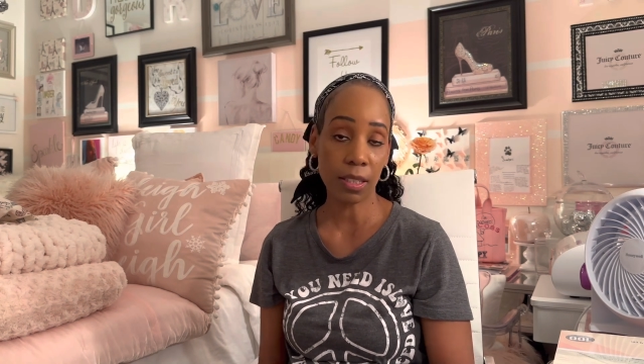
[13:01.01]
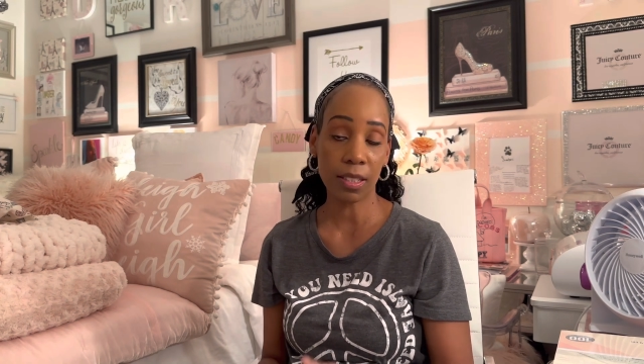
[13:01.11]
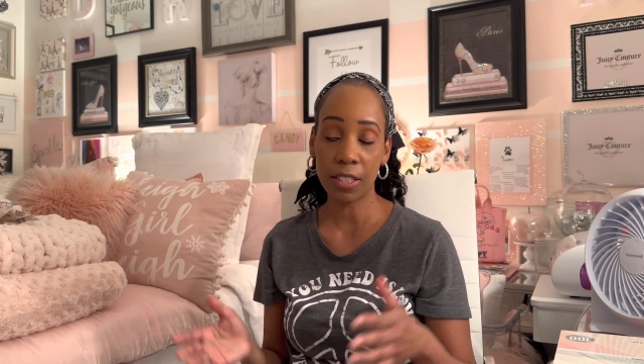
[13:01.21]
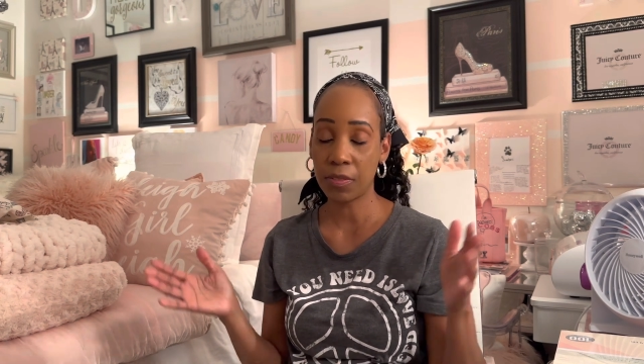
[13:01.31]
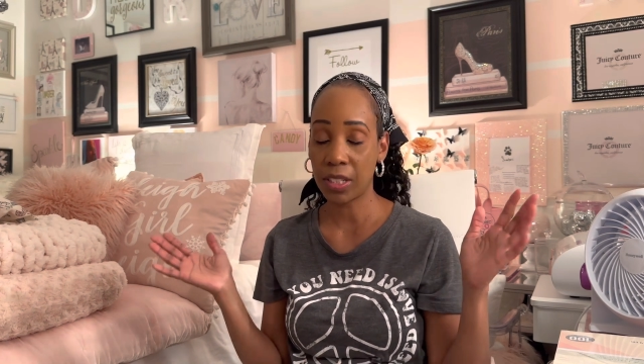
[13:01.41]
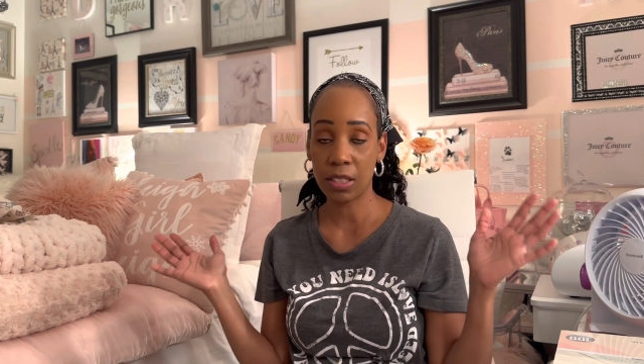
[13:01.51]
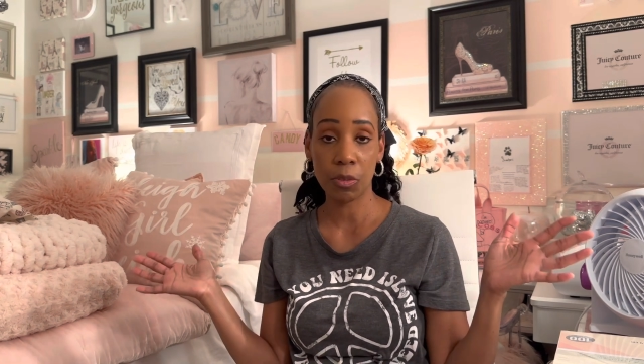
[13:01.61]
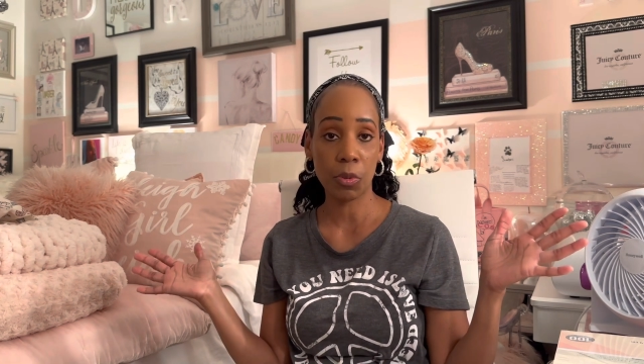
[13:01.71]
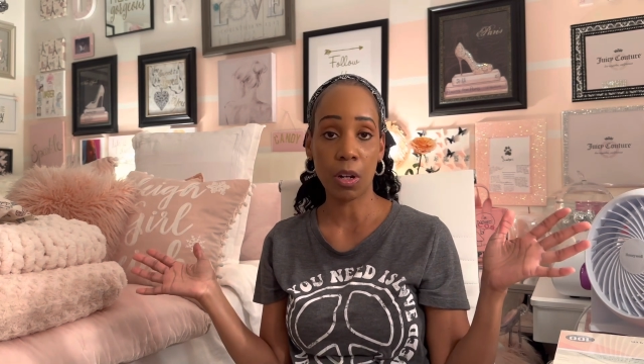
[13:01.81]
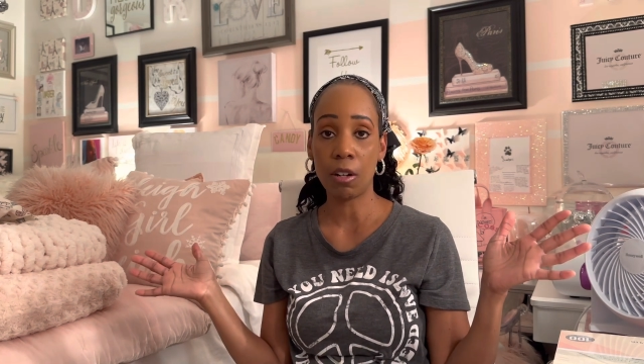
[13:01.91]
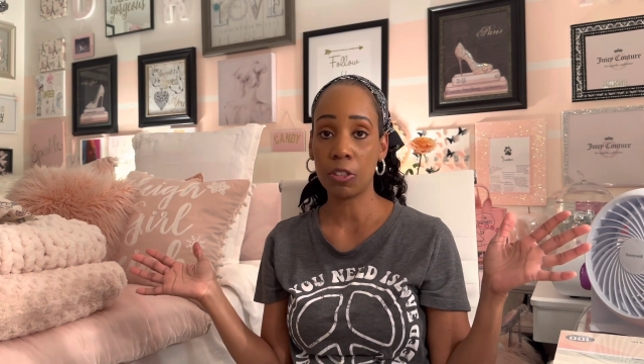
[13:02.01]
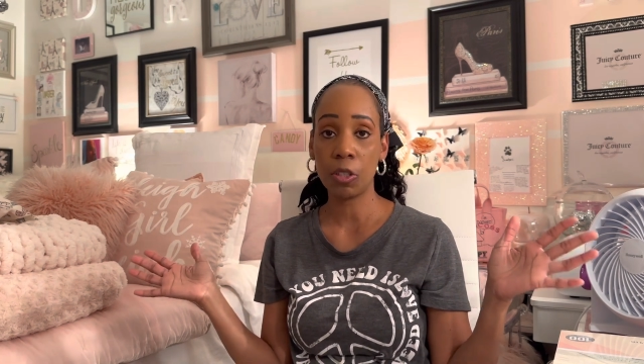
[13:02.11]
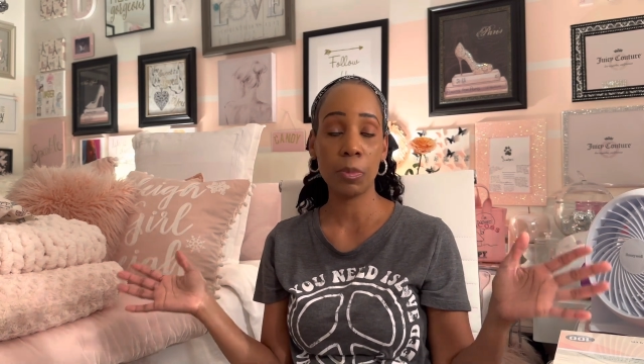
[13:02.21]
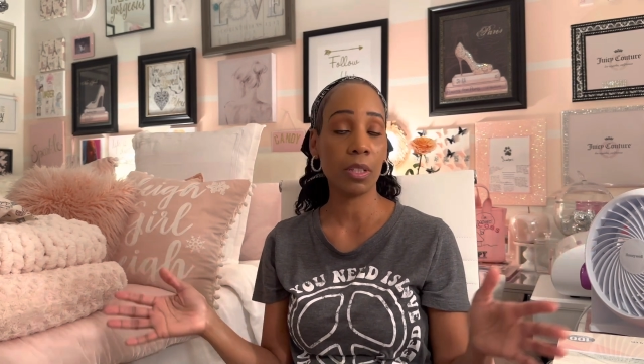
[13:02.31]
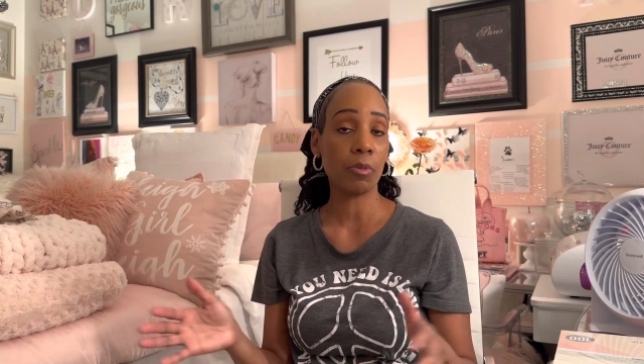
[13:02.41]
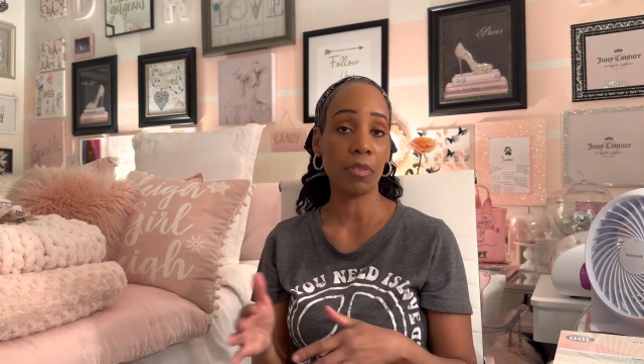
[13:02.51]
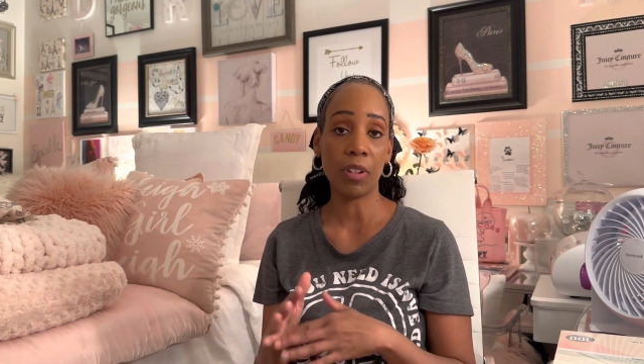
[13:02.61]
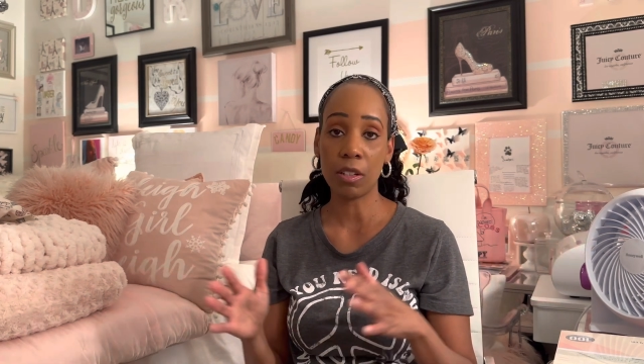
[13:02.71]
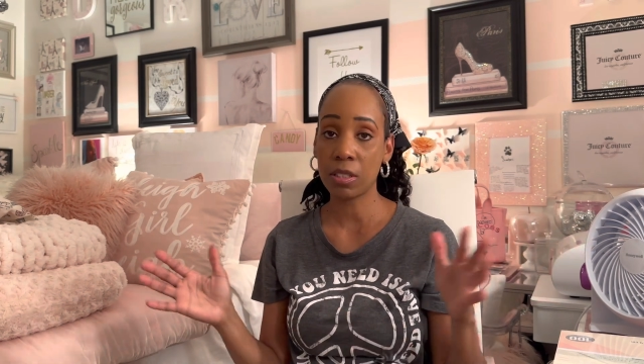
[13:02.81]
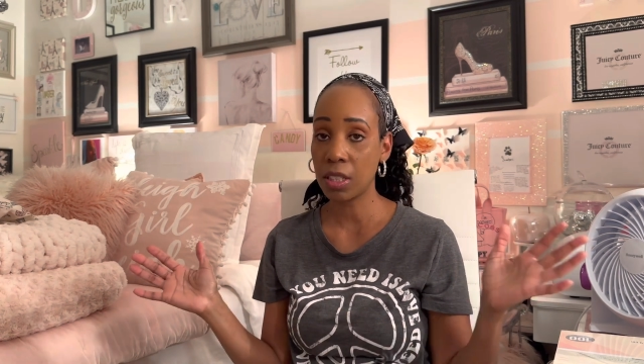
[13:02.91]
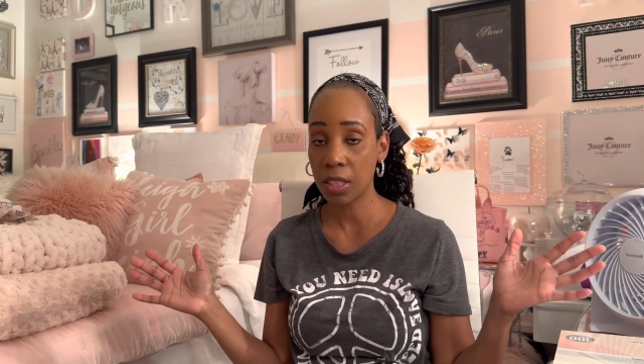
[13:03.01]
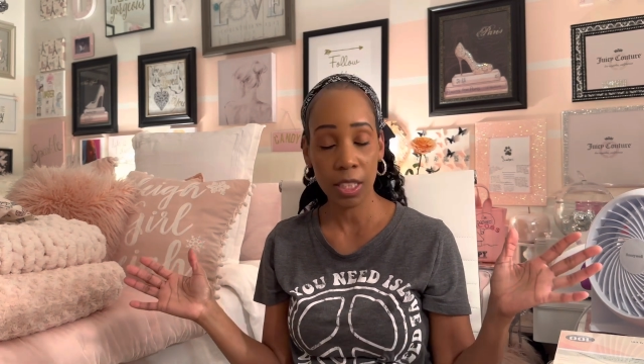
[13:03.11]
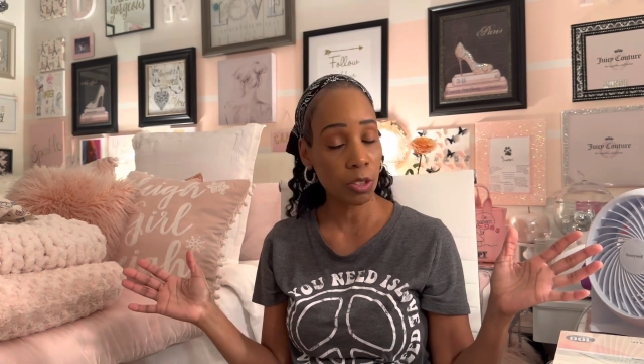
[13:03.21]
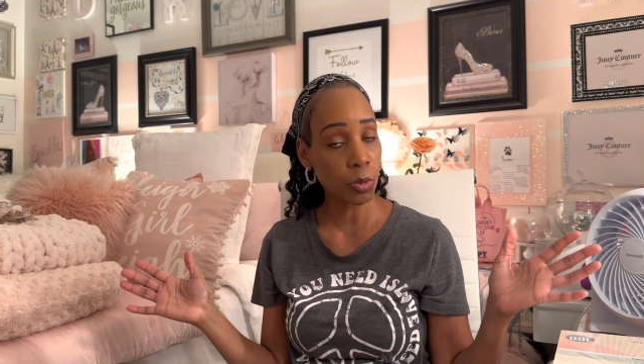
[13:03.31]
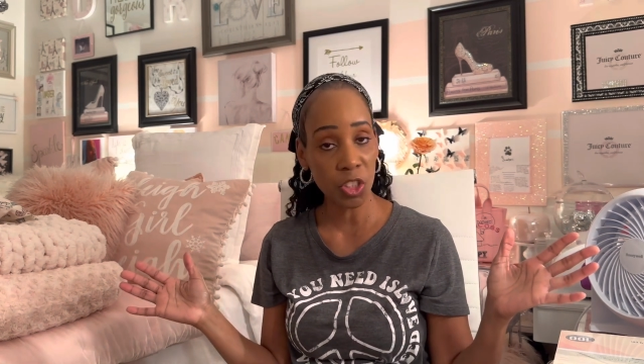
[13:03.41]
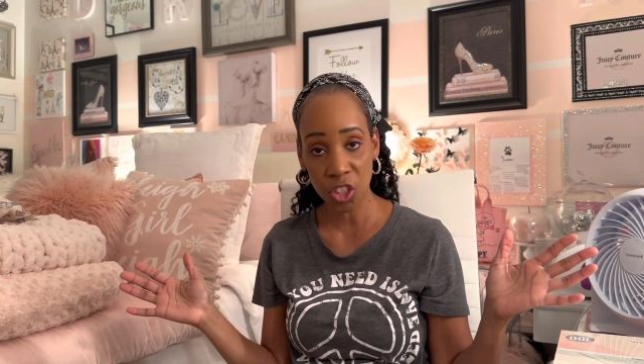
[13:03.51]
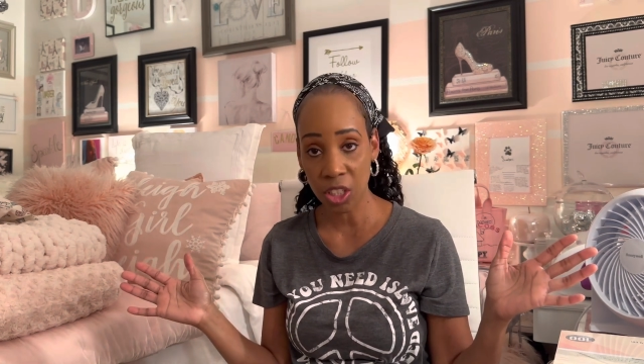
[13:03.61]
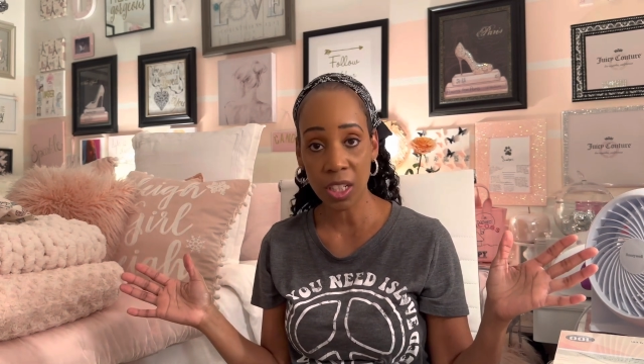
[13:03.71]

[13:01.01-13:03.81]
because let's face it, we're all human and we've all said things we should